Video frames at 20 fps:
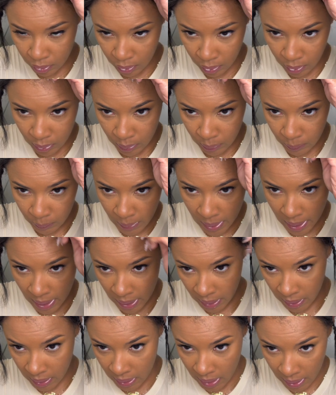So
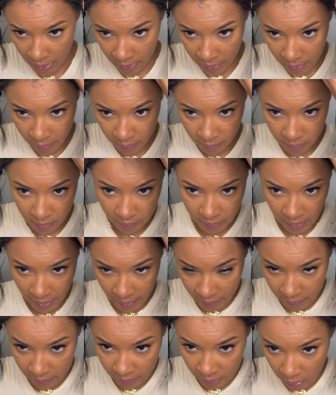now that that
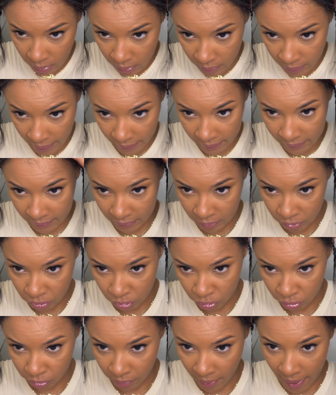is all nice and
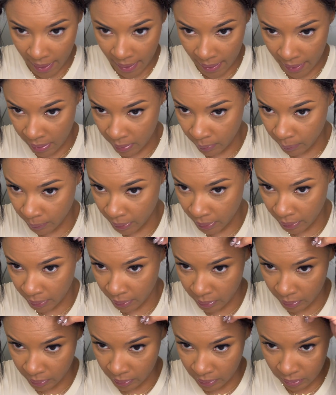dry, we are
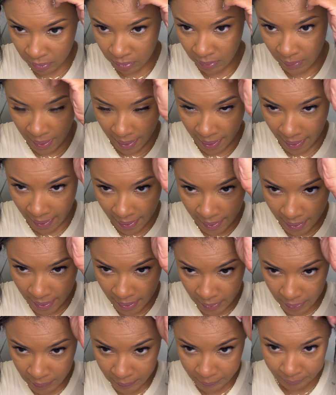going to add